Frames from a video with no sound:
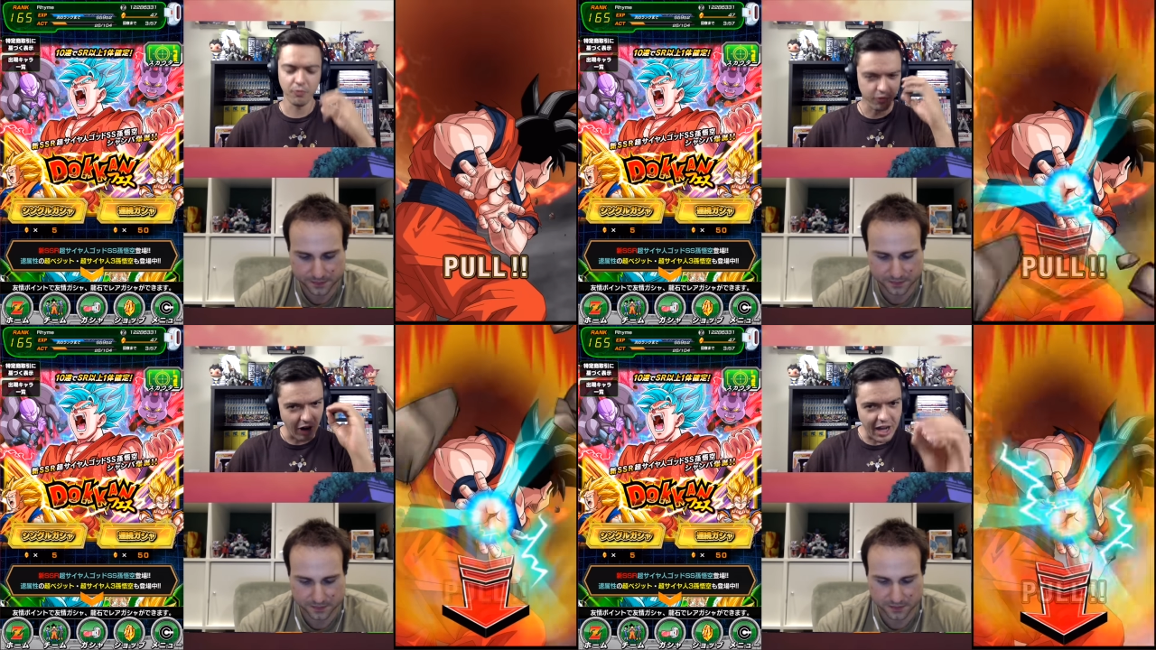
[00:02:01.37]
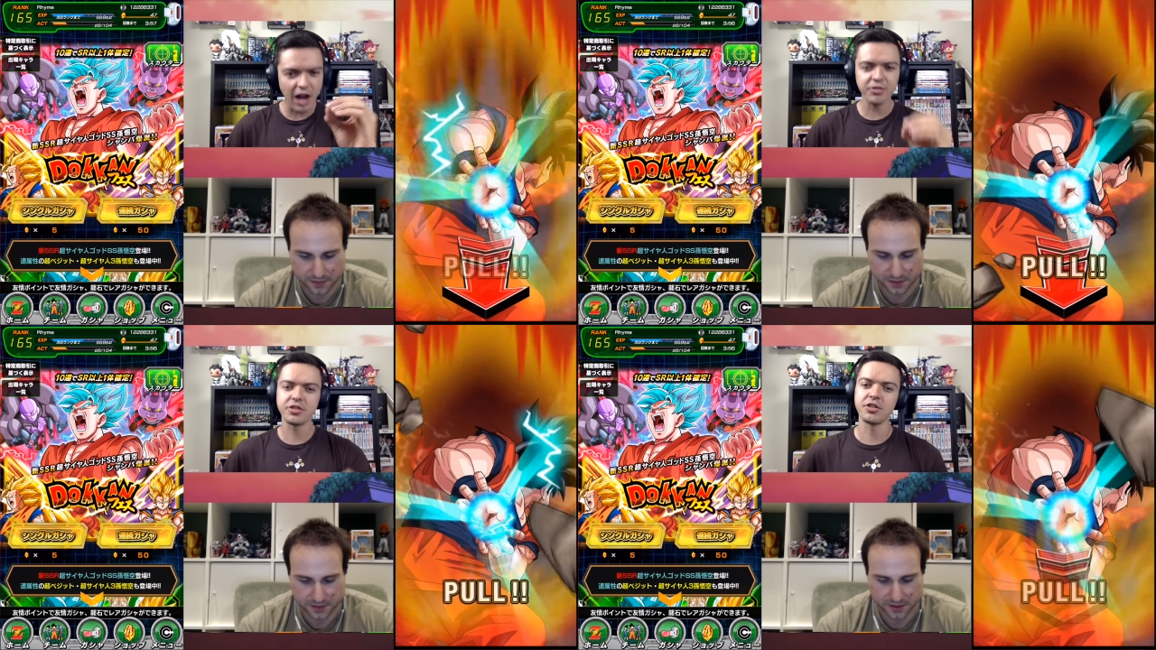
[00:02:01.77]
Speaker 1: Write it
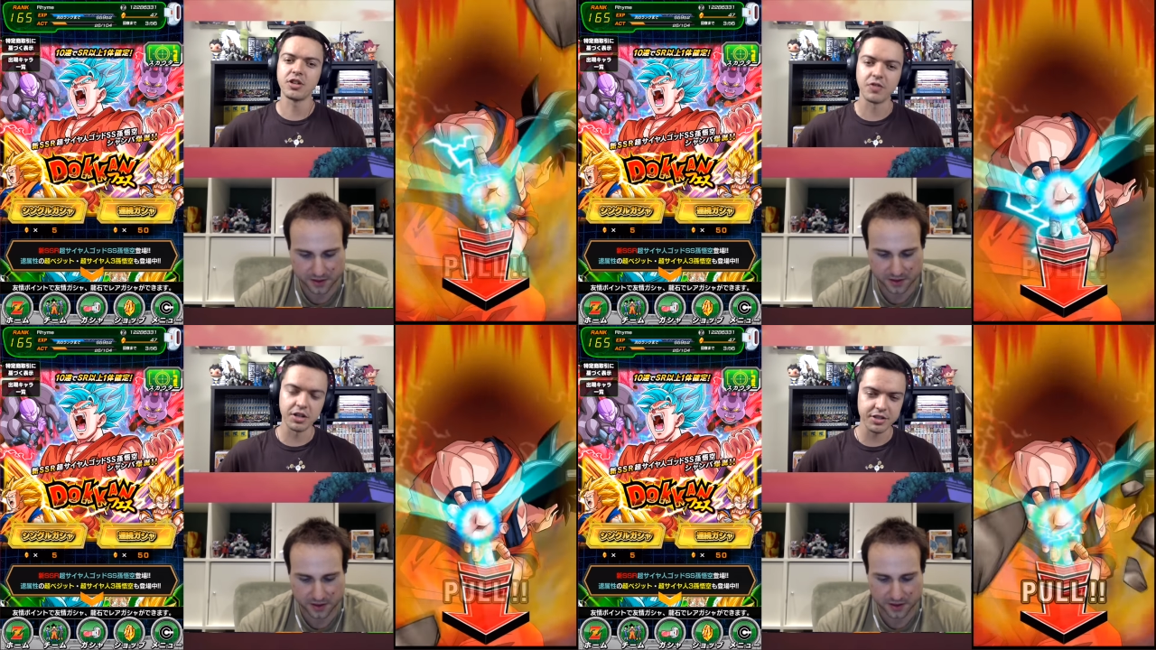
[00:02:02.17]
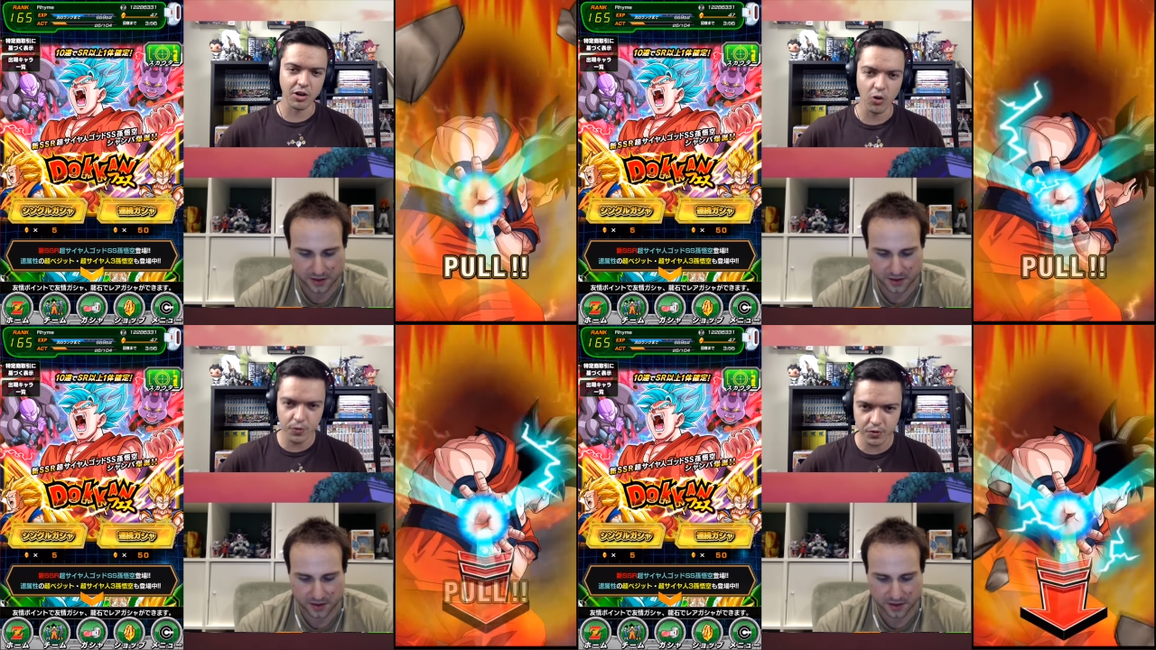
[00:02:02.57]
out to the universe, and
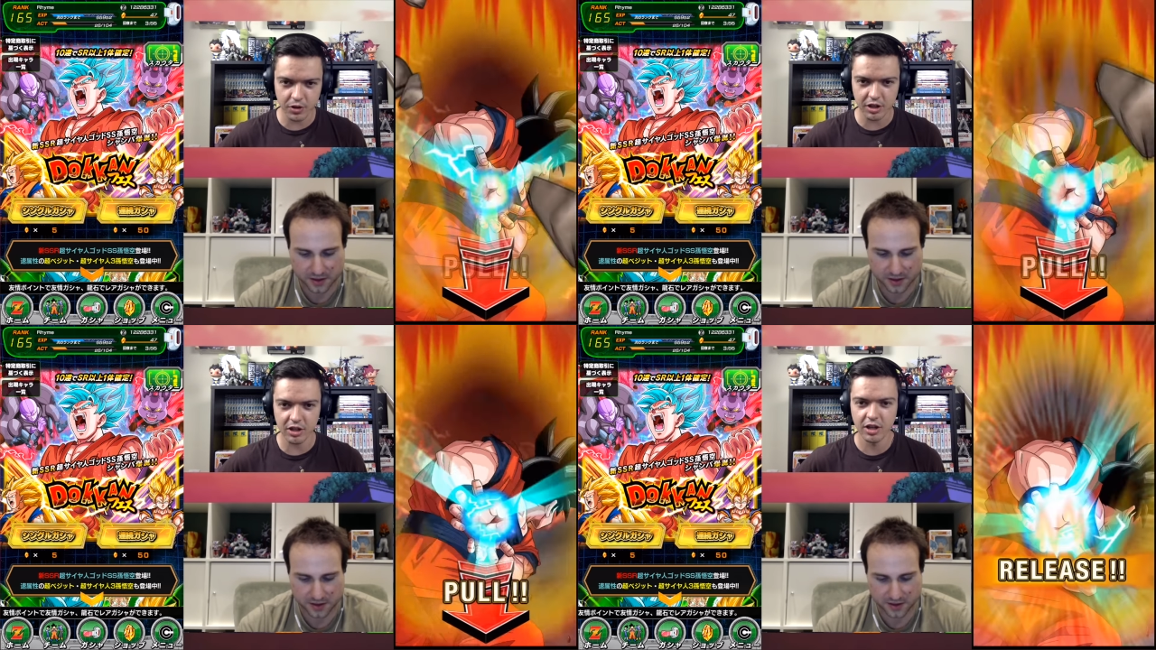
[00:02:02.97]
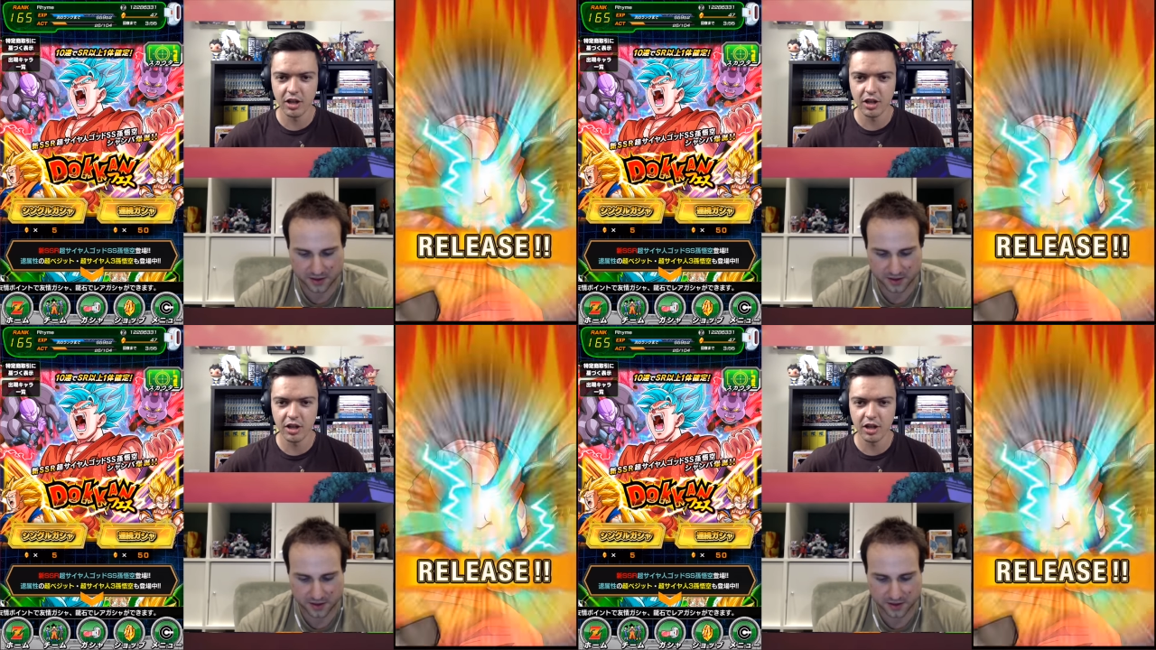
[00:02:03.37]
hopefully